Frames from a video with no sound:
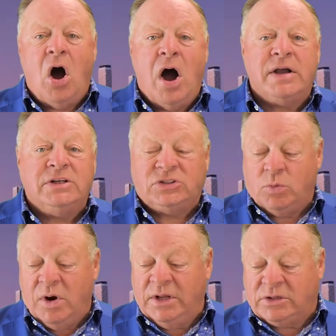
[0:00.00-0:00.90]
August
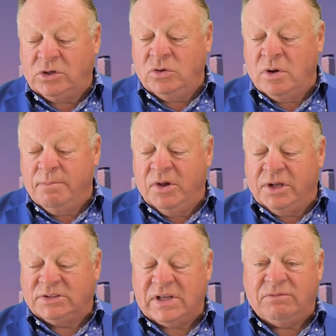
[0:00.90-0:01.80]
22, a
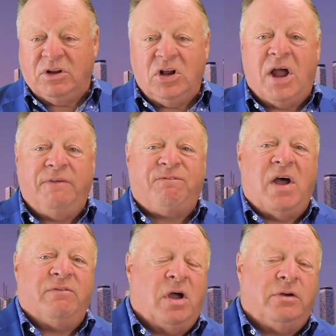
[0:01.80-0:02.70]
million seventy-nine
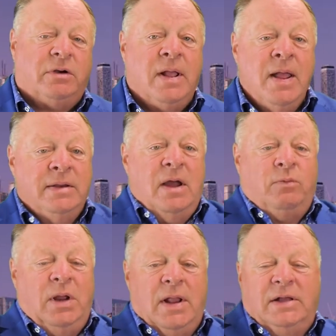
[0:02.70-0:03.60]
five hundred. Now
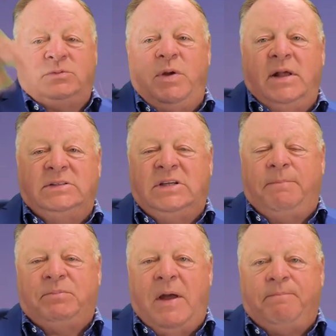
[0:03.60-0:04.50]
realize we had
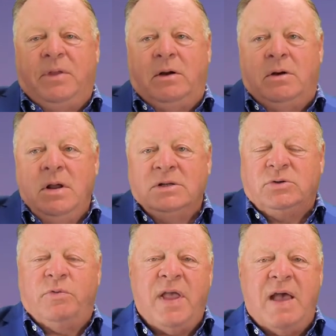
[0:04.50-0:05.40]
zipped up there,
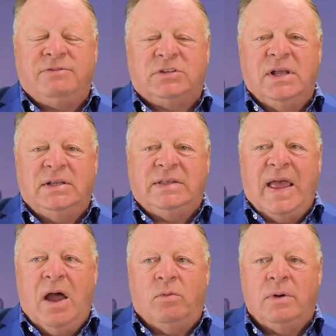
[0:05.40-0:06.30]
so we have slid
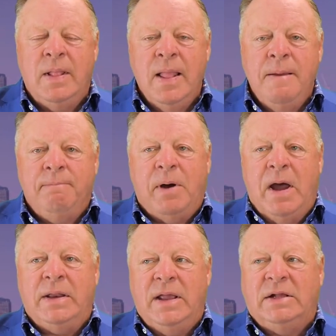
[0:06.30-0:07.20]
down.
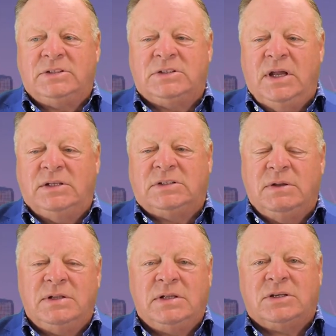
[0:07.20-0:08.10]
But it's
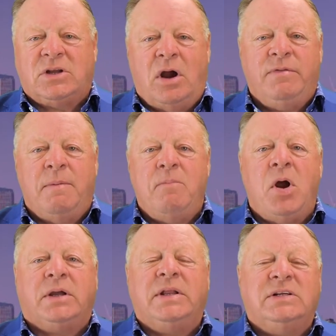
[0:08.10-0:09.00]
it's start the
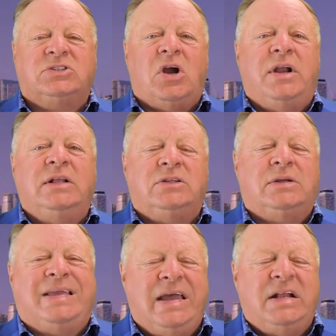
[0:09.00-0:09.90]
market is starting to
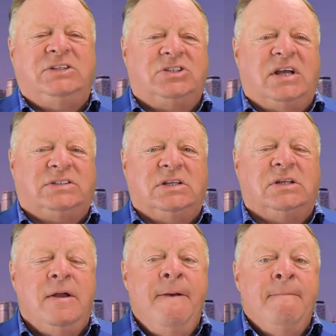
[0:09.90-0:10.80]
get
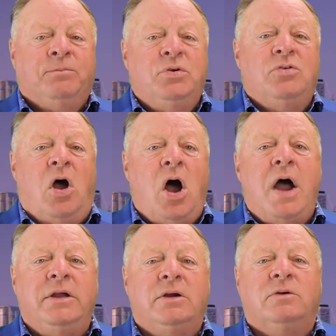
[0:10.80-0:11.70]
adjusted to the
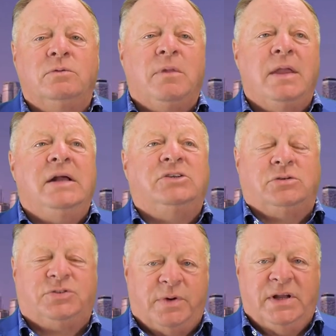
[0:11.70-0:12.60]
higher
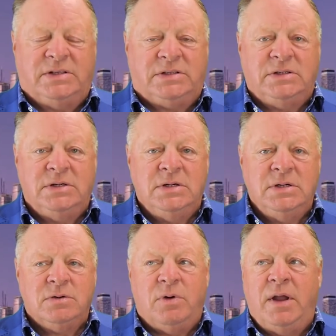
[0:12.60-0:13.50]
interest rates
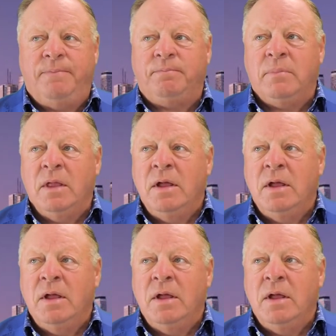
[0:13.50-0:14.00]
right?